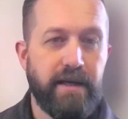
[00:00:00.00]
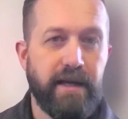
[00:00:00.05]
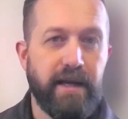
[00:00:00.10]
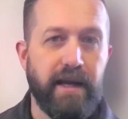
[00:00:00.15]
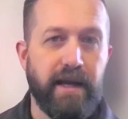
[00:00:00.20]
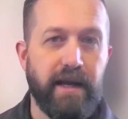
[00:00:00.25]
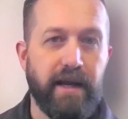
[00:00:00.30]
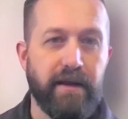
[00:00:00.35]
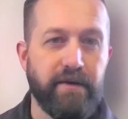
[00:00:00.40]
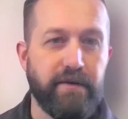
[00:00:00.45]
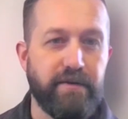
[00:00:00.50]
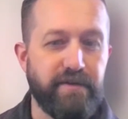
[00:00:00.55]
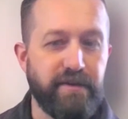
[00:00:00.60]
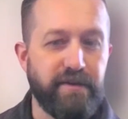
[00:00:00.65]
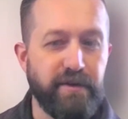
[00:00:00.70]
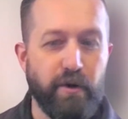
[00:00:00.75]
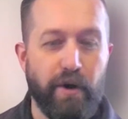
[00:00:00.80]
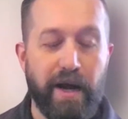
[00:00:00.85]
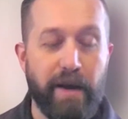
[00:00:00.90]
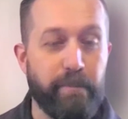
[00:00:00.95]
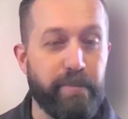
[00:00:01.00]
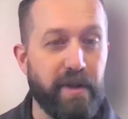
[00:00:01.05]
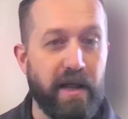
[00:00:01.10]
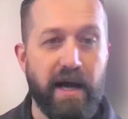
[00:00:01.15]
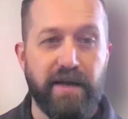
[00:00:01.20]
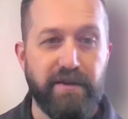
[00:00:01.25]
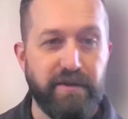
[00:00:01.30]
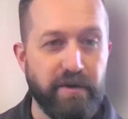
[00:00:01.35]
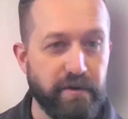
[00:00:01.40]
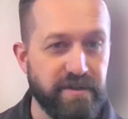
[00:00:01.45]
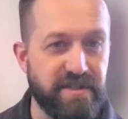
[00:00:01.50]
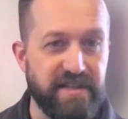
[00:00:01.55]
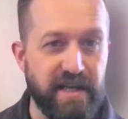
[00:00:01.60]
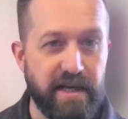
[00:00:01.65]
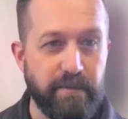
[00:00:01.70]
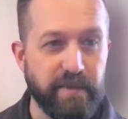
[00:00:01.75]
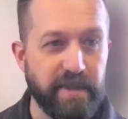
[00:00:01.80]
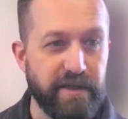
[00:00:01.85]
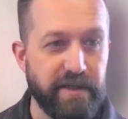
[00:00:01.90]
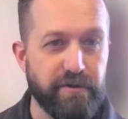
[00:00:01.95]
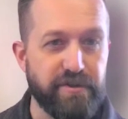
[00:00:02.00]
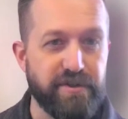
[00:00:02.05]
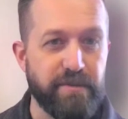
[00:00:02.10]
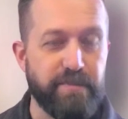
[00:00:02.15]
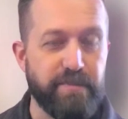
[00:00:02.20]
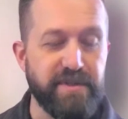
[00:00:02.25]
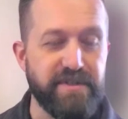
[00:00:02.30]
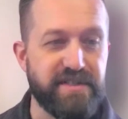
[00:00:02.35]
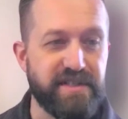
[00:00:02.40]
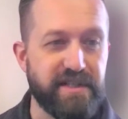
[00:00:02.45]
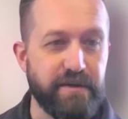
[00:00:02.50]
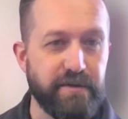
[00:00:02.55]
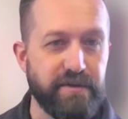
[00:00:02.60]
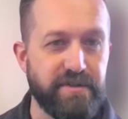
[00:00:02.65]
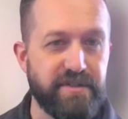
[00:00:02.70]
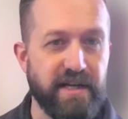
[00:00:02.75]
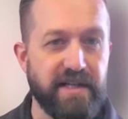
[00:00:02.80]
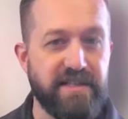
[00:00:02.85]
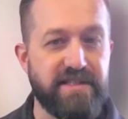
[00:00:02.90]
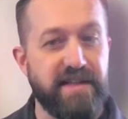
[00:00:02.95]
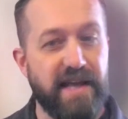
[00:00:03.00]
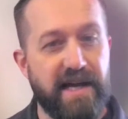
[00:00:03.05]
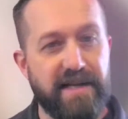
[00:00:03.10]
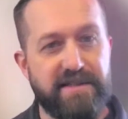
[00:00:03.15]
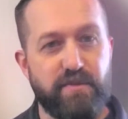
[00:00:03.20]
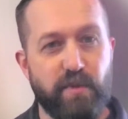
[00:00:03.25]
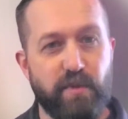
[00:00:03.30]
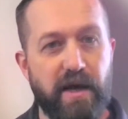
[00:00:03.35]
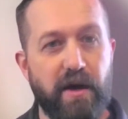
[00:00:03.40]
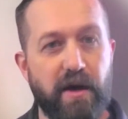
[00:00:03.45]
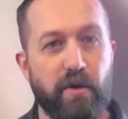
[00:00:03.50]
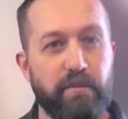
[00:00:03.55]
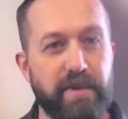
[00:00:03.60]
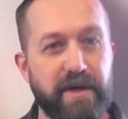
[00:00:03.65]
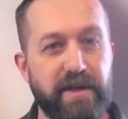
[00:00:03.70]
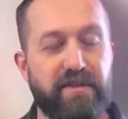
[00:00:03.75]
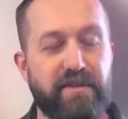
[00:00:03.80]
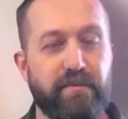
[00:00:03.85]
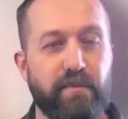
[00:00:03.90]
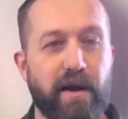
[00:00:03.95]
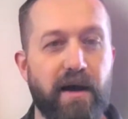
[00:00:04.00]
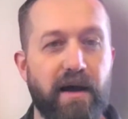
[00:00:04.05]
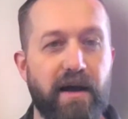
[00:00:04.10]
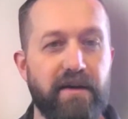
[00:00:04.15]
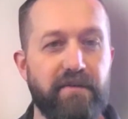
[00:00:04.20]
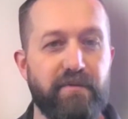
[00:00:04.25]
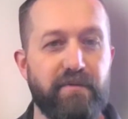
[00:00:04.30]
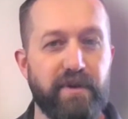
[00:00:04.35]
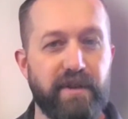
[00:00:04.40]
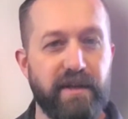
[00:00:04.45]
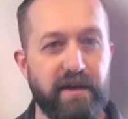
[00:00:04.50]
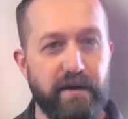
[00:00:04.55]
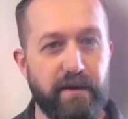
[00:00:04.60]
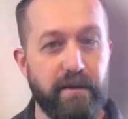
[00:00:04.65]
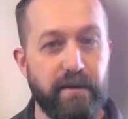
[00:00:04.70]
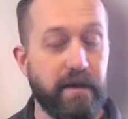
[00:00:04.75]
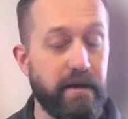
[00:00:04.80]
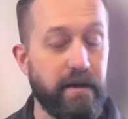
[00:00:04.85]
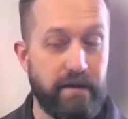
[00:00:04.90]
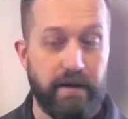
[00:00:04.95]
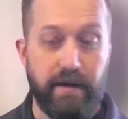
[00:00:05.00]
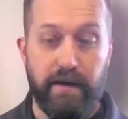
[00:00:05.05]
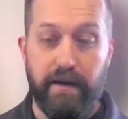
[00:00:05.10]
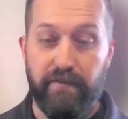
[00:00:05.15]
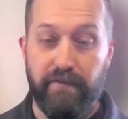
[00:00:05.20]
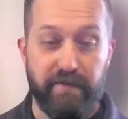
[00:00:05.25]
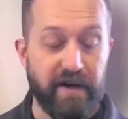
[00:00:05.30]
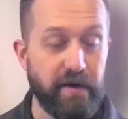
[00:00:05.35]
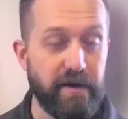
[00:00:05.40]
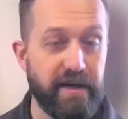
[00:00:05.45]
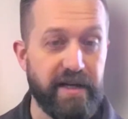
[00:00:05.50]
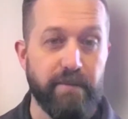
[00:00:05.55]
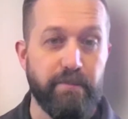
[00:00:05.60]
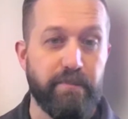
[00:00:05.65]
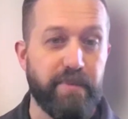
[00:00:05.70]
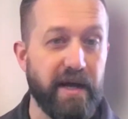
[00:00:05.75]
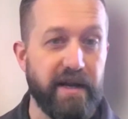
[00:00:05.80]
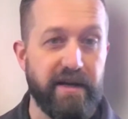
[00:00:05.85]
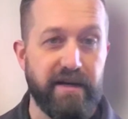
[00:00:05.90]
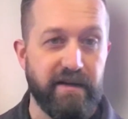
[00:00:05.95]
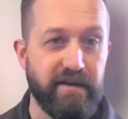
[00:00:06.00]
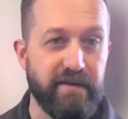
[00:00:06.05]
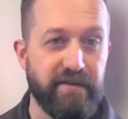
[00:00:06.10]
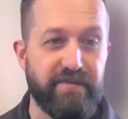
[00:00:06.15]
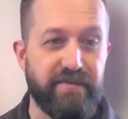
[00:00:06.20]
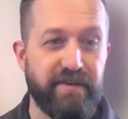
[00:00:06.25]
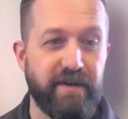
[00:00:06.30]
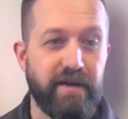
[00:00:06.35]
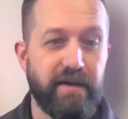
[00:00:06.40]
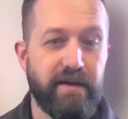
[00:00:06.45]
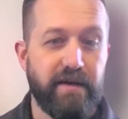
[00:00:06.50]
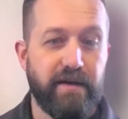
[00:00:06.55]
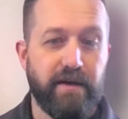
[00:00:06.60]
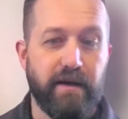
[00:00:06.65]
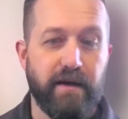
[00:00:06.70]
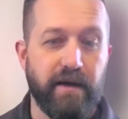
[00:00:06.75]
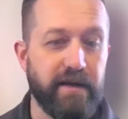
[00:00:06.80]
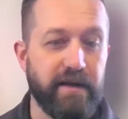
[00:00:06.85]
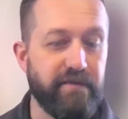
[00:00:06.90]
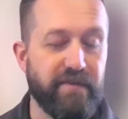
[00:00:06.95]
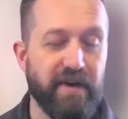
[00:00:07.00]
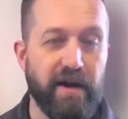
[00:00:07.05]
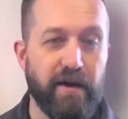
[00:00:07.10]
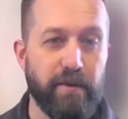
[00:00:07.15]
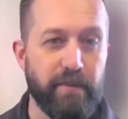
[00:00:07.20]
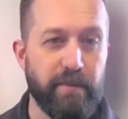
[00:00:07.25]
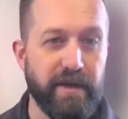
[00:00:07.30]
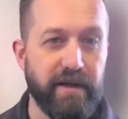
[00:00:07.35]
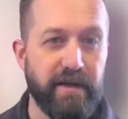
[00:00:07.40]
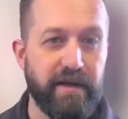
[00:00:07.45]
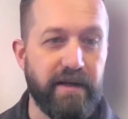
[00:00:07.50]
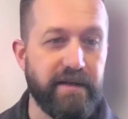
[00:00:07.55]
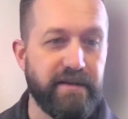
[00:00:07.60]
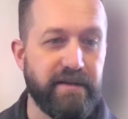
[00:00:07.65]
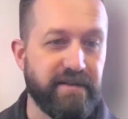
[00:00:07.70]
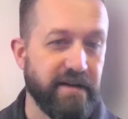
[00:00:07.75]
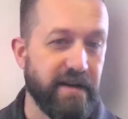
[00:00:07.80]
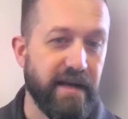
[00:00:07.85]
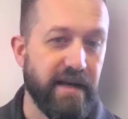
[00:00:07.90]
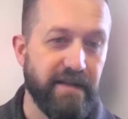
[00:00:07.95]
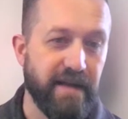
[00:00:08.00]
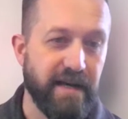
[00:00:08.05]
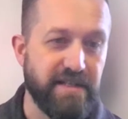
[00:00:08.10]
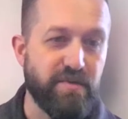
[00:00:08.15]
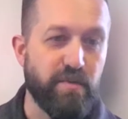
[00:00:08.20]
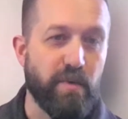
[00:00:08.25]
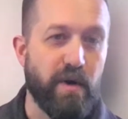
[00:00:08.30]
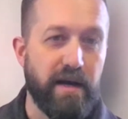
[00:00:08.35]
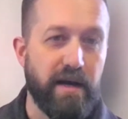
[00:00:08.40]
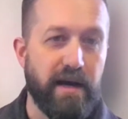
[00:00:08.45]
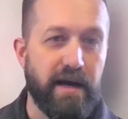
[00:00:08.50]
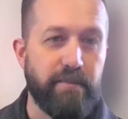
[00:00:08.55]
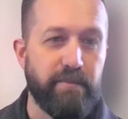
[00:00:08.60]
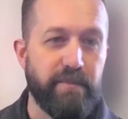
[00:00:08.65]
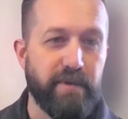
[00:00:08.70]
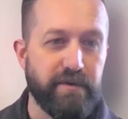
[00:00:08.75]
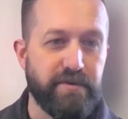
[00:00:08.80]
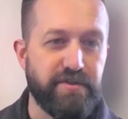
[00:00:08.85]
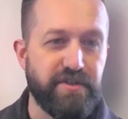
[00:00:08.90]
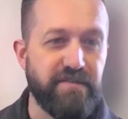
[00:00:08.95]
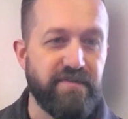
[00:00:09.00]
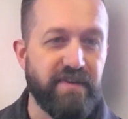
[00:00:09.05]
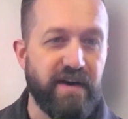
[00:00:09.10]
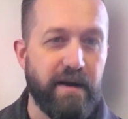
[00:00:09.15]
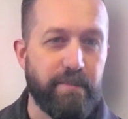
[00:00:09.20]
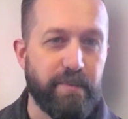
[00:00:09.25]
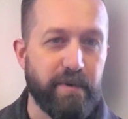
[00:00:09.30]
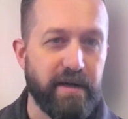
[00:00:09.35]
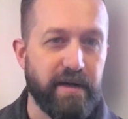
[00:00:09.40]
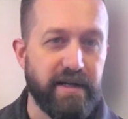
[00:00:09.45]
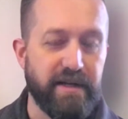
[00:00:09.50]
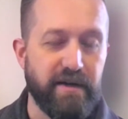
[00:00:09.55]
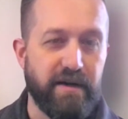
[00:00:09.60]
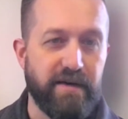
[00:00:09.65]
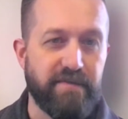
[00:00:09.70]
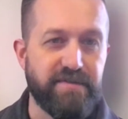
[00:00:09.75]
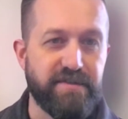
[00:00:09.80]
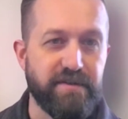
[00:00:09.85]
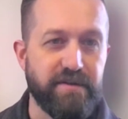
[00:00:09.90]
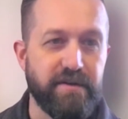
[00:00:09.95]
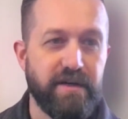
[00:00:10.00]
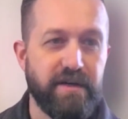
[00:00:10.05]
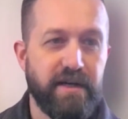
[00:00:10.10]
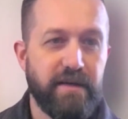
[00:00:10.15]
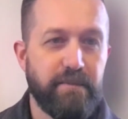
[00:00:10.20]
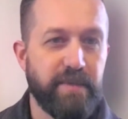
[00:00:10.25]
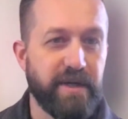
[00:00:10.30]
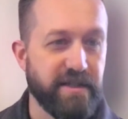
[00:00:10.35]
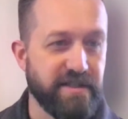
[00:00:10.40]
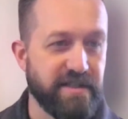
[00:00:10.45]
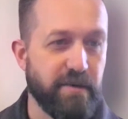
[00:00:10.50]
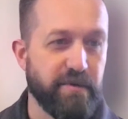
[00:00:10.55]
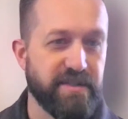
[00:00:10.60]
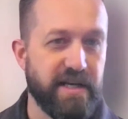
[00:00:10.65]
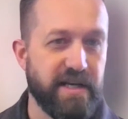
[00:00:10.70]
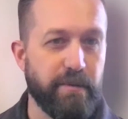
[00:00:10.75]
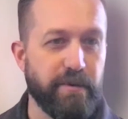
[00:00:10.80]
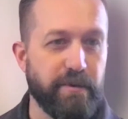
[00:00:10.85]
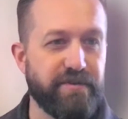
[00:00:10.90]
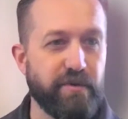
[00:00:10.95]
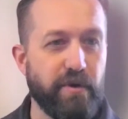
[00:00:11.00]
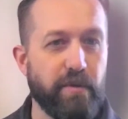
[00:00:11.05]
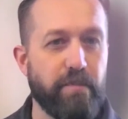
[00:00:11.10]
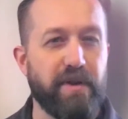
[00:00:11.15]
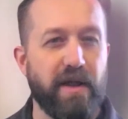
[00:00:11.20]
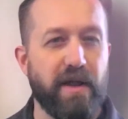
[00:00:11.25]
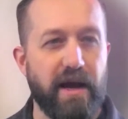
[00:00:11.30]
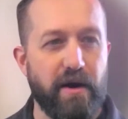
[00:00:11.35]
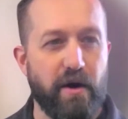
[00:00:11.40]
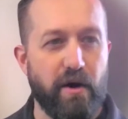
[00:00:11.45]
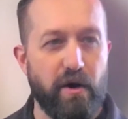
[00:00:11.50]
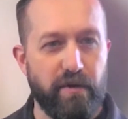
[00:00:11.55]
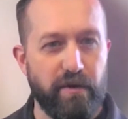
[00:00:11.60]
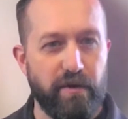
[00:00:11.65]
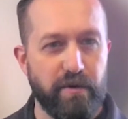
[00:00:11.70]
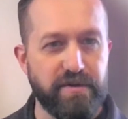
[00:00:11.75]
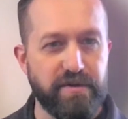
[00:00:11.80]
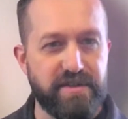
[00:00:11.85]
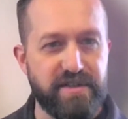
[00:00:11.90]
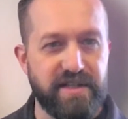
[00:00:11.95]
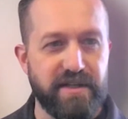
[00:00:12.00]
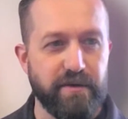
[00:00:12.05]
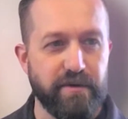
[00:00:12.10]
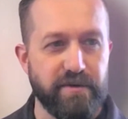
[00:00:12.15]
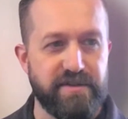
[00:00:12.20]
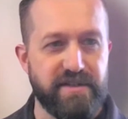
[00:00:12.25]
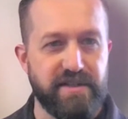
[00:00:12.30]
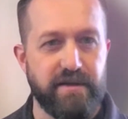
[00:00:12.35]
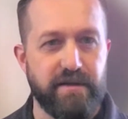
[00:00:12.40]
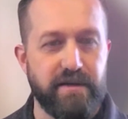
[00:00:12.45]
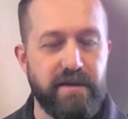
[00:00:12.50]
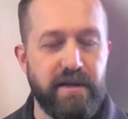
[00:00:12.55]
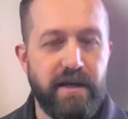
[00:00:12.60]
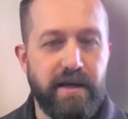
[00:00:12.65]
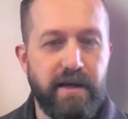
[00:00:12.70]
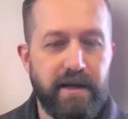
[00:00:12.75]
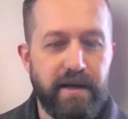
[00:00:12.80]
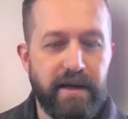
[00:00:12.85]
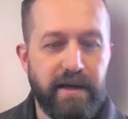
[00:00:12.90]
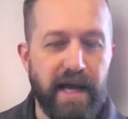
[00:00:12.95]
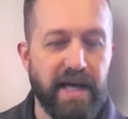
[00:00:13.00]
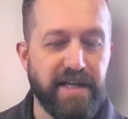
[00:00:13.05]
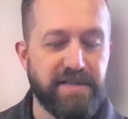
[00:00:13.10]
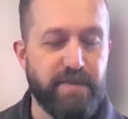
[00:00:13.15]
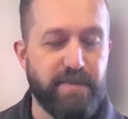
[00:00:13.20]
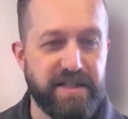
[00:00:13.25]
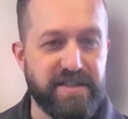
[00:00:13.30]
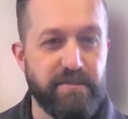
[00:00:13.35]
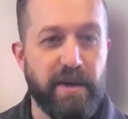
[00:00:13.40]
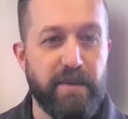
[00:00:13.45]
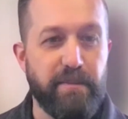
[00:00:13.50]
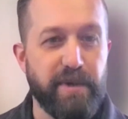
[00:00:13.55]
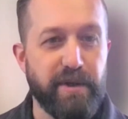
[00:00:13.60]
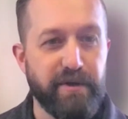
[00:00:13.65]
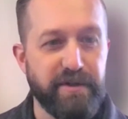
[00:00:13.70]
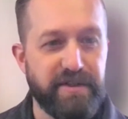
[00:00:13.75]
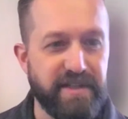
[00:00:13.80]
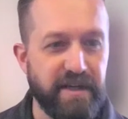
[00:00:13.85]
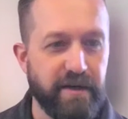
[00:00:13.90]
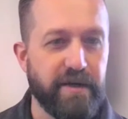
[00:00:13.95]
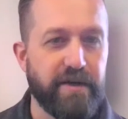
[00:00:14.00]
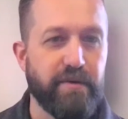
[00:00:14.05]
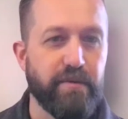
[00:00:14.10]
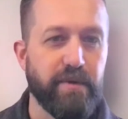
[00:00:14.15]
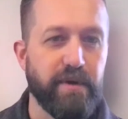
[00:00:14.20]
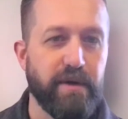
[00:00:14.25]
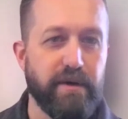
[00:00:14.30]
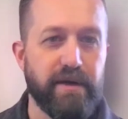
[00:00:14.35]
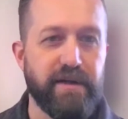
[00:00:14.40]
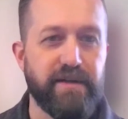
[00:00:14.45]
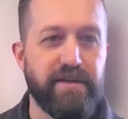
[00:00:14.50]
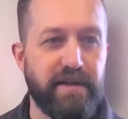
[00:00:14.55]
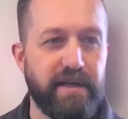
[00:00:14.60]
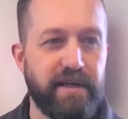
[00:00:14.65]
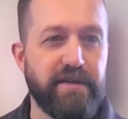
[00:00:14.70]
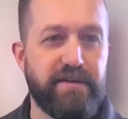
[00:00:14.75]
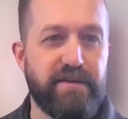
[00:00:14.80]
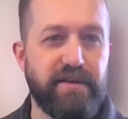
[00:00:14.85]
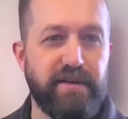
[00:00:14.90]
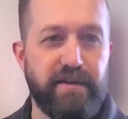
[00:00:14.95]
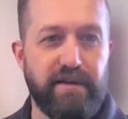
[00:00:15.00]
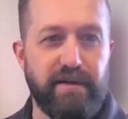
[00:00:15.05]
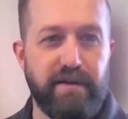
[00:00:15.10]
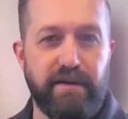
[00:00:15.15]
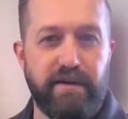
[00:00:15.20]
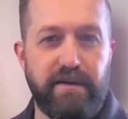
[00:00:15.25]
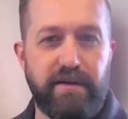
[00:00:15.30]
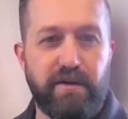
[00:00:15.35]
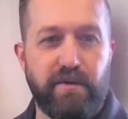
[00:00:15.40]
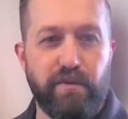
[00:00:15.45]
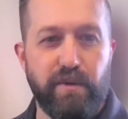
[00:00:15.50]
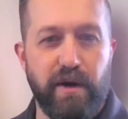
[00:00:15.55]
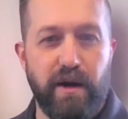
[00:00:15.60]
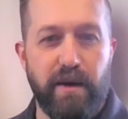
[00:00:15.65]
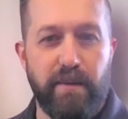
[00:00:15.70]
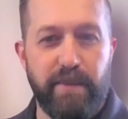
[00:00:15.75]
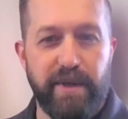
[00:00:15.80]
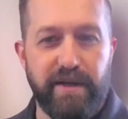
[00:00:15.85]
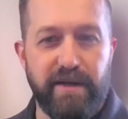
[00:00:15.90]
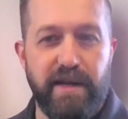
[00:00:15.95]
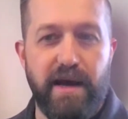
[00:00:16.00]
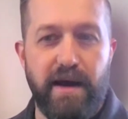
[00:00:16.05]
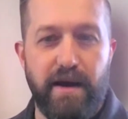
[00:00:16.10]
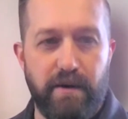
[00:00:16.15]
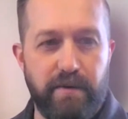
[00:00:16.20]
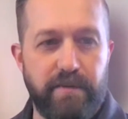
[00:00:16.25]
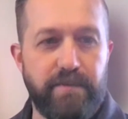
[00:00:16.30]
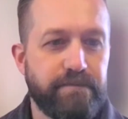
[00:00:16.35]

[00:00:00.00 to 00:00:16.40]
And I applied those same leadership and skill sets, and that's what helped me thrive within a very competitive environment. And today, that's why I'm their chief operating officer, because I was able to apply all those skills and aspects of my military career into the career I'm in now.